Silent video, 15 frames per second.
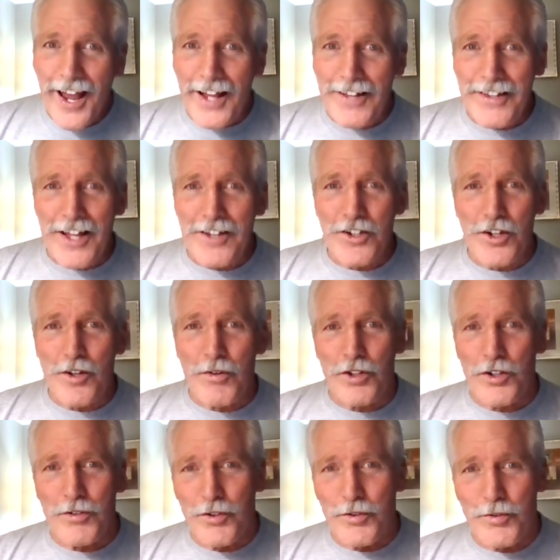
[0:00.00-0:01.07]
And then you know
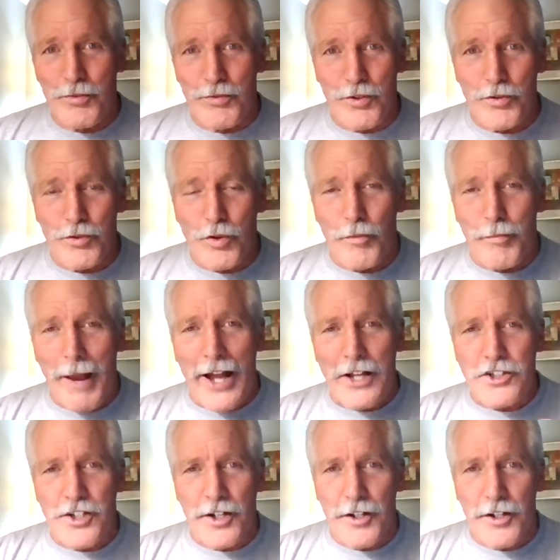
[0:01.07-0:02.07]
you you, you do a match.